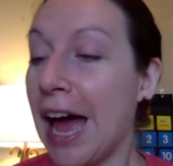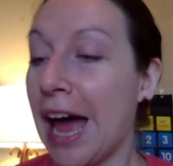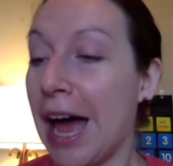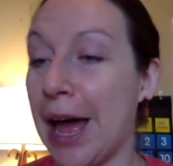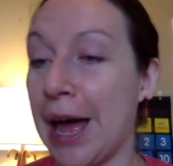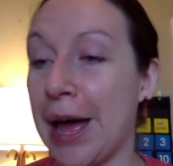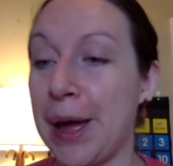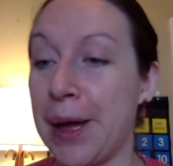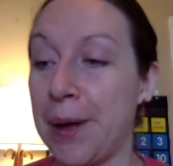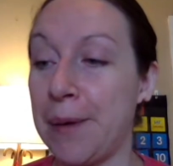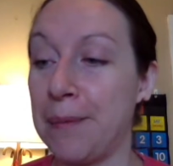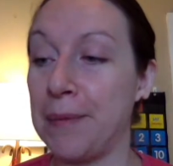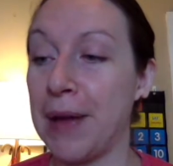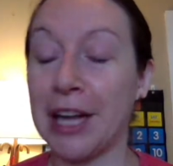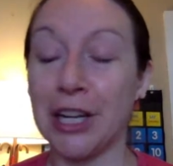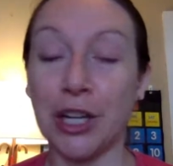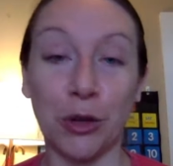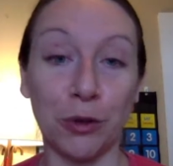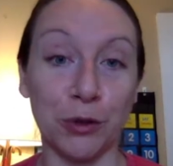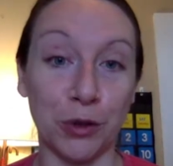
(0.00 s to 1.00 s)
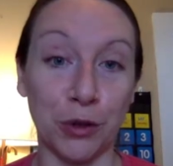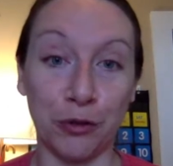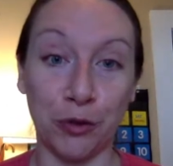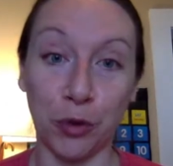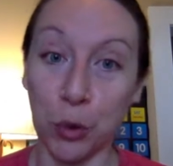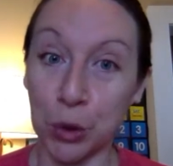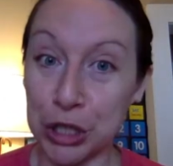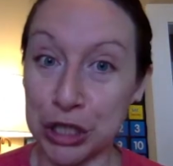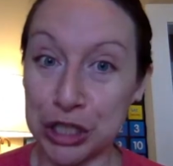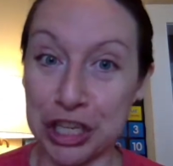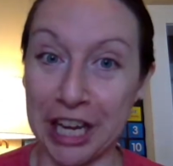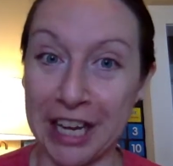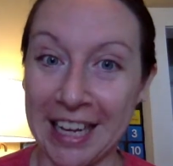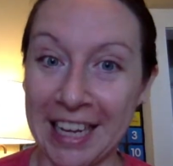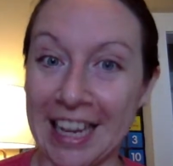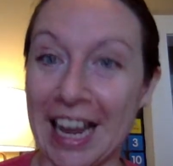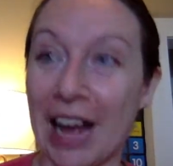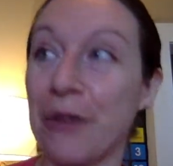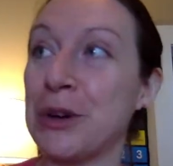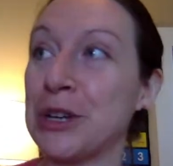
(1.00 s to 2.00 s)
I don't do
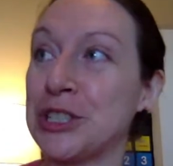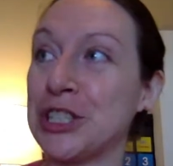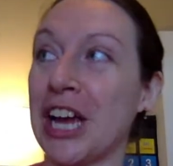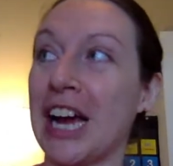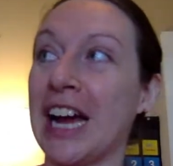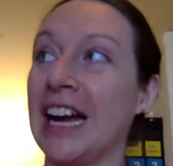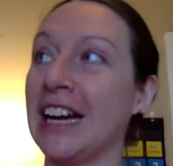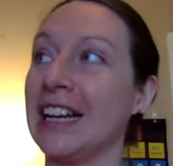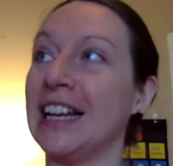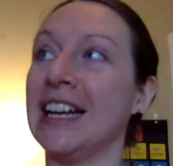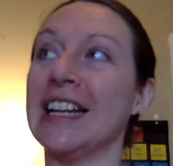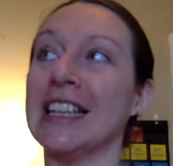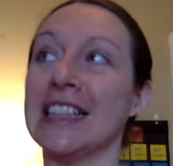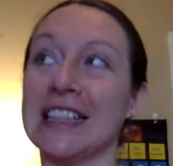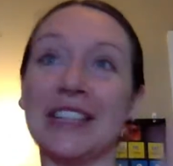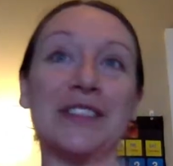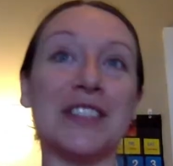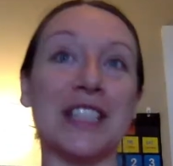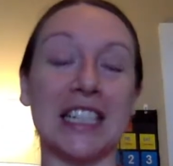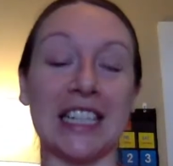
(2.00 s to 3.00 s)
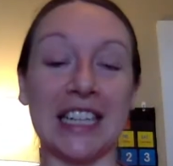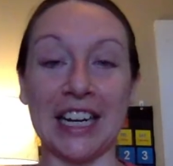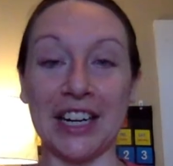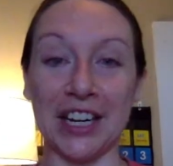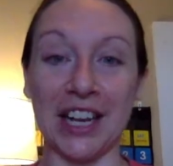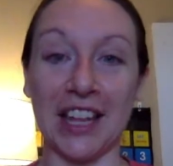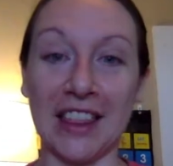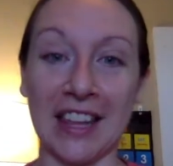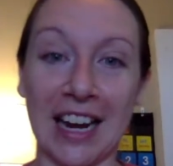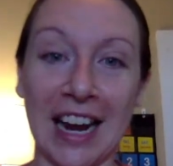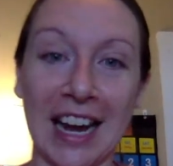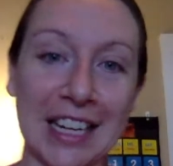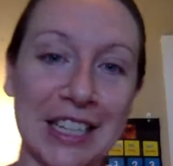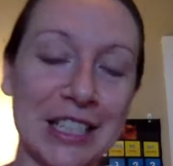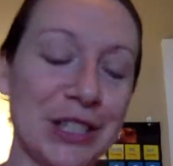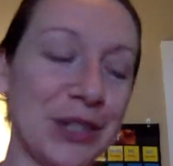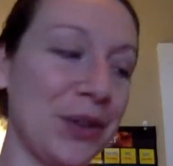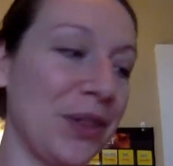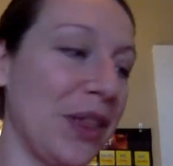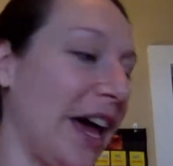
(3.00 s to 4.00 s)
foraging. I wish I lived in an area that I
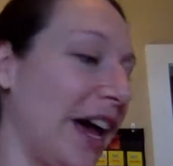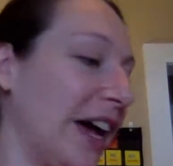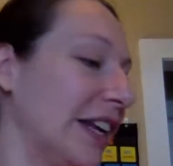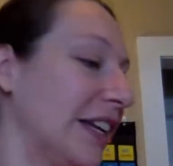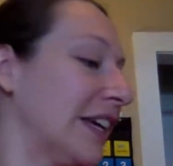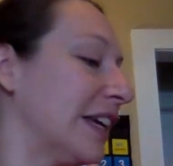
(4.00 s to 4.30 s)
could do that.